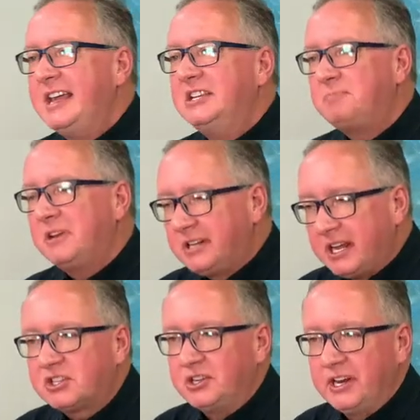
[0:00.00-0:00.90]
he's
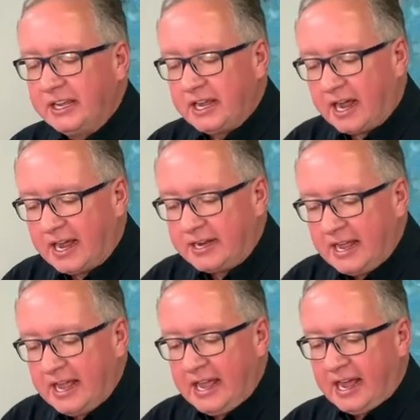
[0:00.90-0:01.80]
petitioning God
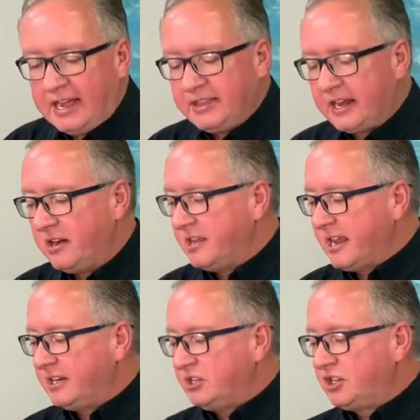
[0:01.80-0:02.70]
uh, there in,
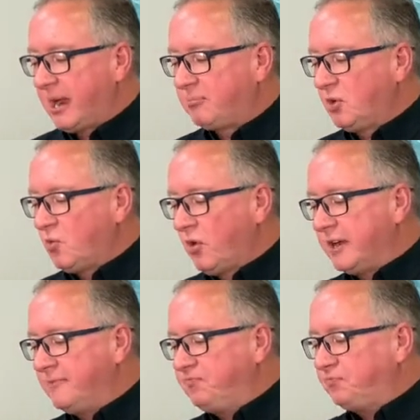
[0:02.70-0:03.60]
in chapter
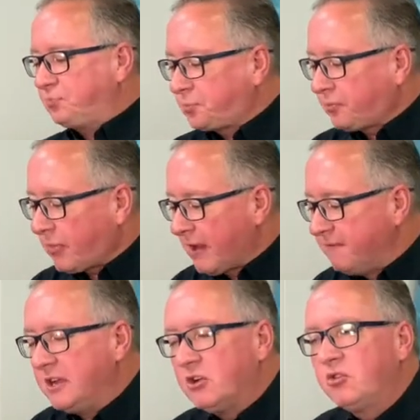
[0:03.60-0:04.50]
1
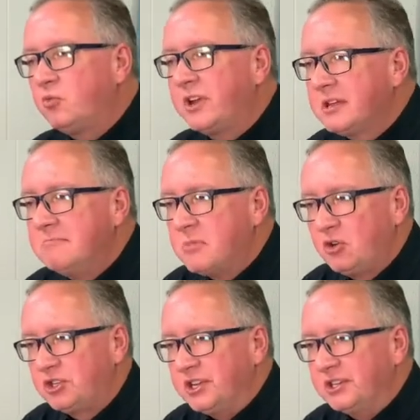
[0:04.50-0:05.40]
filled with
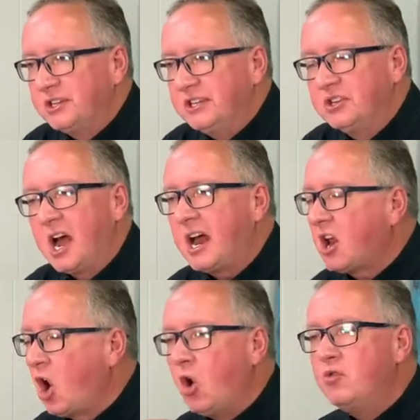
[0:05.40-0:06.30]
emotions. He's
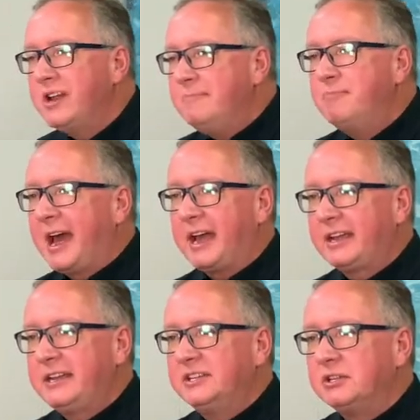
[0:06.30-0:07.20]
not holding
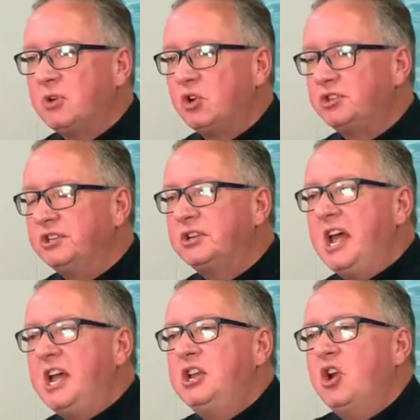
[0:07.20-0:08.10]
back his emotions.
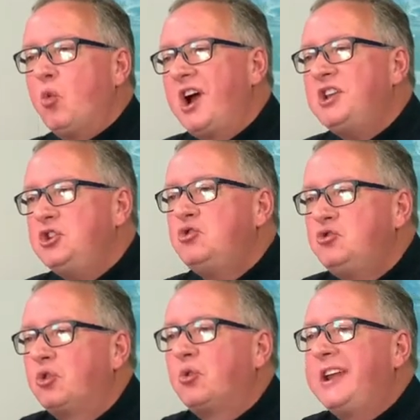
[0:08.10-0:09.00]
You know, what
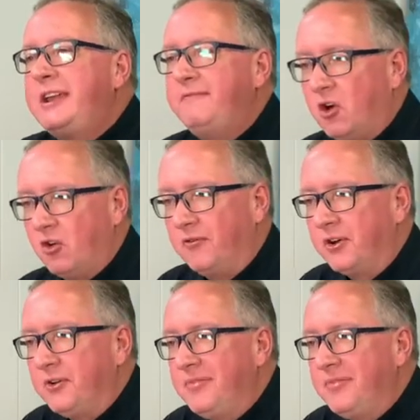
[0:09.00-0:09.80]
you grieve over